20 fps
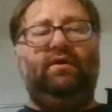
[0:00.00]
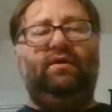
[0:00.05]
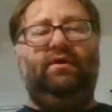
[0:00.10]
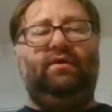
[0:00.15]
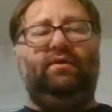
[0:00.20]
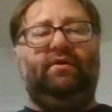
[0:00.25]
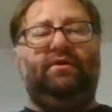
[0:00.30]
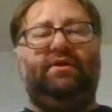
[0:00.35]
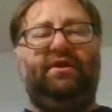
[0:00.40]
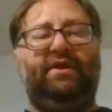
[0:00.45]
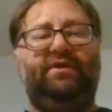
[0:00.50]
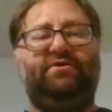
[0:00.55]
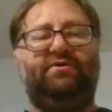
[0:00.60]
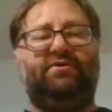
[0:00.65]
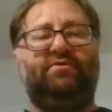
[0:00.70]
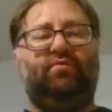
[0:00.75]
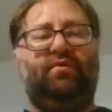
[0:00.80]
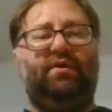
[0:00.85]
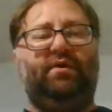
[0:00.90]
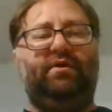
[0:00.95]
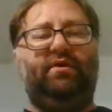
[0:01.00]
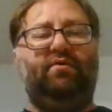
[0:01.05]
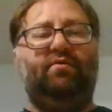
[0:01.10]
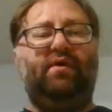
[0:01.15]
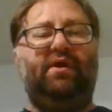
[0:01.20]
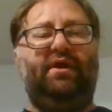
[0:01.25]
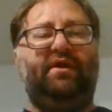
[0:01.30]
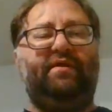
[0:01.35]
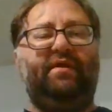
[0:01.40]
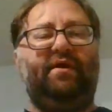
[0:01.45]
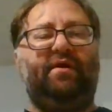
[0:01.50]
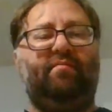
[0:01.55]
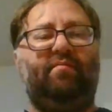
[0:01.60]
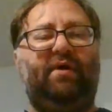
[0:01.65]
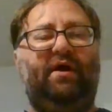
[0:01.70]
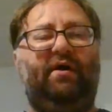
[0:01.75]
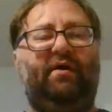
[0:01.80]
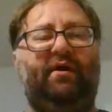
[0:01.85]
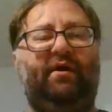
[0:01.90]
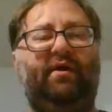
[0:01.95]
the teachers wouldn't do anything
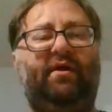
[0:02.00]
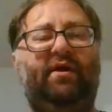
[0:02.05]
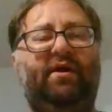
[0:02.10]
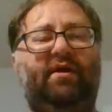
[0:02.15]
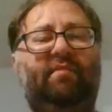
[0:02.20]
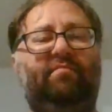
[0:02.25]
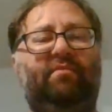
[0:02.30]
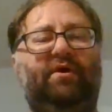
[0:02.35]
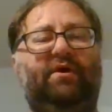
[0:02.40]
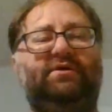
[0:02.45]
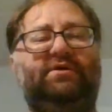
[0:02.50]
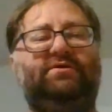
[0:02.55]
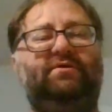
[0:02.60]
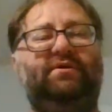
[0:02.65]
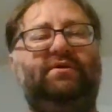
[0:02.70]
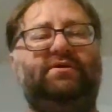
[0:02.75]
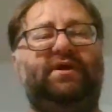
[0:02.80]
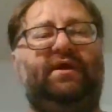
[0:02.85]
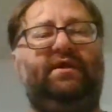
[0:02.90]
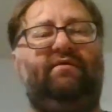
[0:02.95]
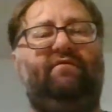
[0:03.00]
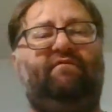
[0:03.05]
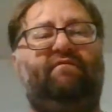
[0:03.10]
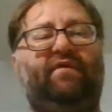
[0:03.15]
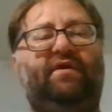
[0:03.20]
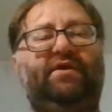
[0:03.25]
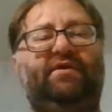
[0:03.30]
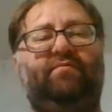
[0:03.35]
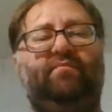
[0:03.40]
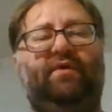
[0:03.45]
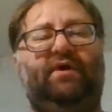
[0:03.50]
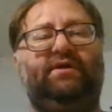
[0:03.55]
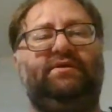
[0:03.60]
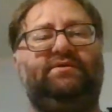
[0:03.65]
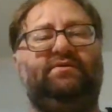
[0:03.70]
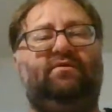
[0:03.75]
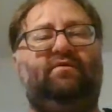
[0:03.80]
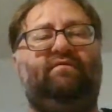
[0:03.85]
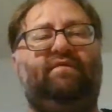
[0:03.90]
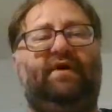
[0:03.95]
about it. But as soon as I defended
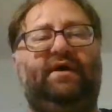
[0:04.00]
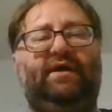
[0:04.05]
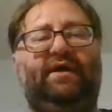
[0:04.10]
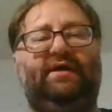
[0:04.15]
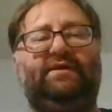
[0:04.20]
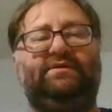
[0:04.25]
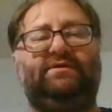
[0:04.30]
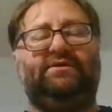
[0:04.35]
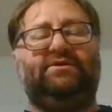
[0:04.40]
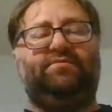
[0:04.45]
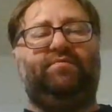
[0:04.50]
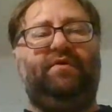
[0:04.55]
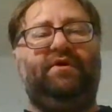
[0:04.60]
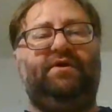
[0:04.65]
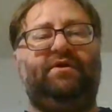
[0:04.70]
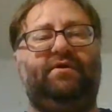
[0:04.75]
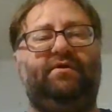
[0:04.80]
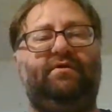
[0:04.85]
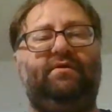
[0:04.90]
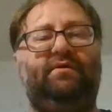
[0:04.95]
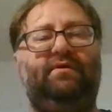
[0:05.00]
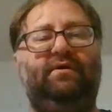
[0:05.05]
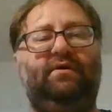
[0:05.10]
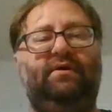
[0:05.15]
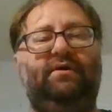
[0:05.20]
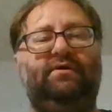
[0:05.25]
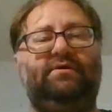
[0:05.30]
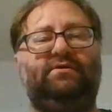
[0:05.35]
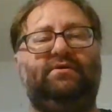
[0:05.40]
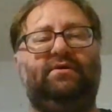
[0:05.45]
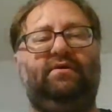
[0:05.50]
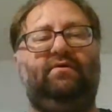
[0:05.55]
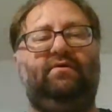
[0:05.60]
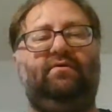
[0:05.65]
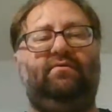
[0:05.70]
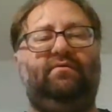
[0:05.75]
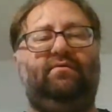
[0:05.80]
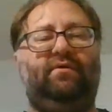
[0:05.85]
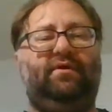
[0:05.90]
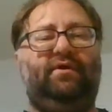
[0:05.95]
myself, I got suspended.
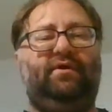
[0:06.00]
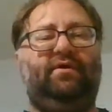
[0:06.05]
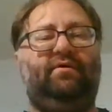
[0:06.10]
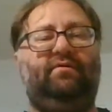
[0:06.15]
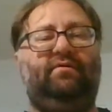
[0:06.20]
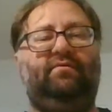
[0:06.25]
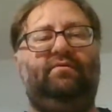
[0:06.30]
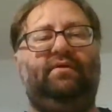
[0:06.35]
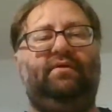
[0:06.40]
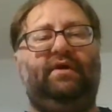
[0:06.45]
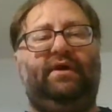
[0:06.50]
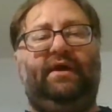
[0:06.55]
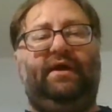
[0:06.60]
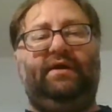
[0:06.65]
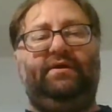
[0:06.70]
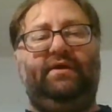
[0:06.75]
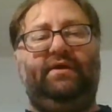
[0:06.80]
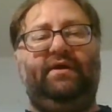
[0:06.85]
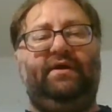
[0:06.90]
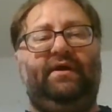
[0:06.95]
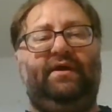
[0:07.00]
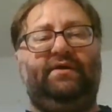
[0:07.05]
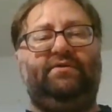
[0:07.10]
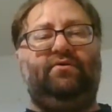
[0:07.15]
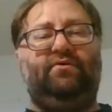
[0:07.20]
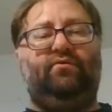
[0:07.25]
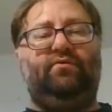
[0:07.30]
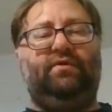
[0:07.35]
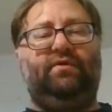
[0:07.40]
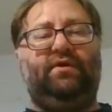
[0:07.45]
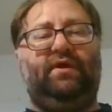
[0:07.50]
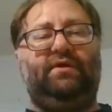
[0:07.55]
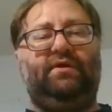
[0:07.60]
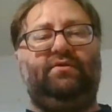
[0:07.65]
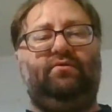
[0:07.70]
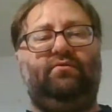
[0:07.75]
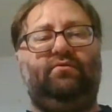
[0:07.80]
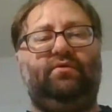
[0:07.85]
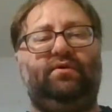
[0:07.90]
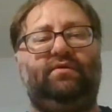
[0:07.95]
So and I did. I told
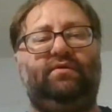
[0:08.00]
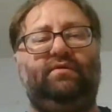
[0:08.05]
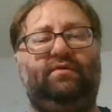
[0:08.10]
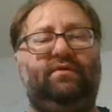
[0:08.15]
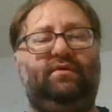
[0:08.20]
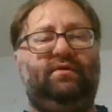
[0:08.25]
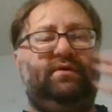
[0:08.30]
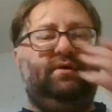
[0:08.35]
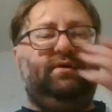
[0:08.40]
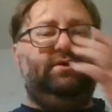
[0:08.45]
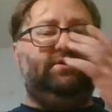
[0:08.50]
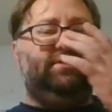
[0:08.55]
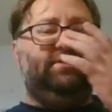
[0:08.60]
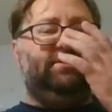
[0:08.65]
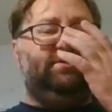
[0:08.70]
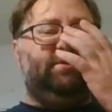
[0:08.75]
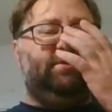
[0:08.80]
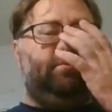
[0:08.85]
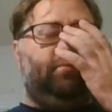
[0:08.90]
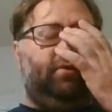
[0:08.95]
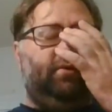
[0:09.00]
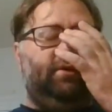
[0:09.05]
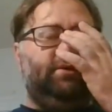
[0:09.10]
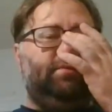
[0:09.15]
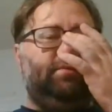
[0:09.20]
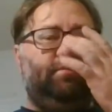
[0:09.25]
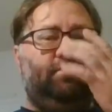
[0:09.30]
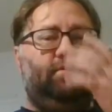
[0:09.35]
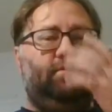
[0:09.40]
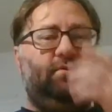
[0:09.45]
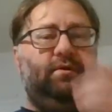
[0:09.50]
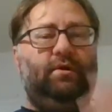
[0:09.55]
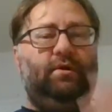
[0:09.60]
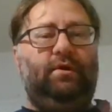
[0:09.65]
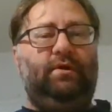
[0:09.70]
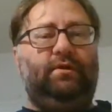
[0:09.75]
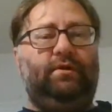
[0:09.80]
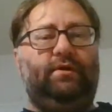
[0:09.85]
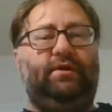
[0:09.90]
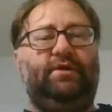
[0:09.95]
the assistant principal,
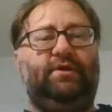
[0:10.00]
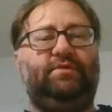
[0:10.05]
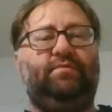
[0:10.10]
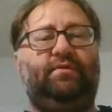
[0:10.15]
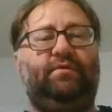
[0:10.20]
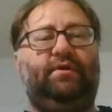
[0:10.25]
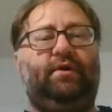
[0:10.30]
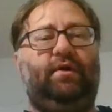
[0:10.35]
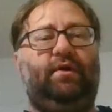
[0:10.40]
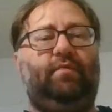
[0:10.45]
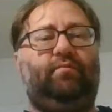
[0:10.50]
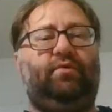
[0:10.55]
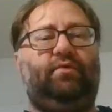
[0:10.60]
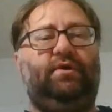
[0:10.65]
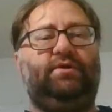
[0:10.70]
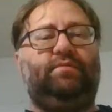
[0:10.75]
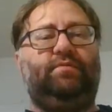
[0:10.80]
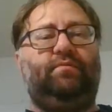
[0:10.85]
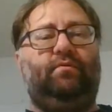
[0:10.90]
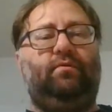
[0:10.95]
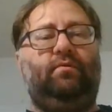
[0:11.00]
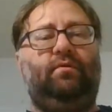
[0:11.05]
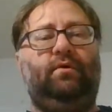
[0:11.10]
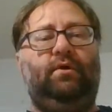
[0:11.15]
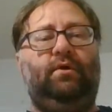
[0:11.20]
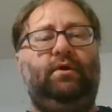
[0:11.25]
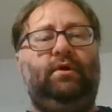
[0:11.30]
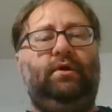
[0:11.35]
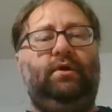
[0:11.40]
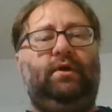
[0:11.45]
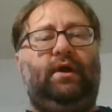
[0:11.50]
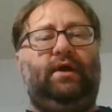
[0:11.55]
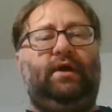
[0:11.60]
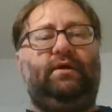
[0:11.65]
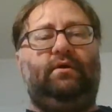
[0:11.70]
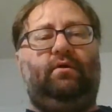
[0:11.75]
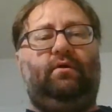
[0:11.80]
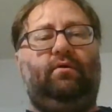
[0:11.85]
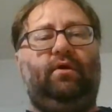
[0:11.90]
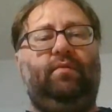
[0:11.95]
the disciplinarian principal. I
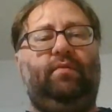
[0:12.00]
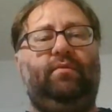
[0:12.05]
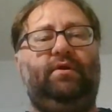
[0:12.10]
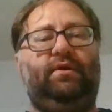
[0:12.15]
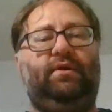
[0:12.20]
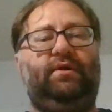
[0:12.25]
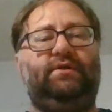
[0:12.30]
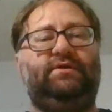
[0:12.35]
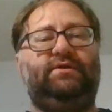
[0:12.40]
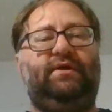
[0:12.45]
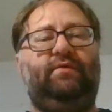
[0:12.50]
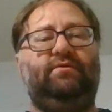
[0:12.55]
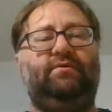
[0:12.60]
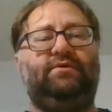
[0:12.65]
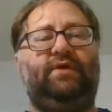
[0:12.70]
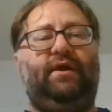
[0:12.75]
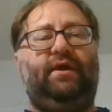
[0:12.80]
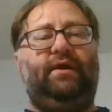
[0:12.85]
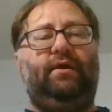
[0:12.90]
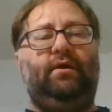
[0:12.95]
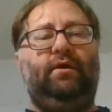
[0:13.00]
called him because he was like,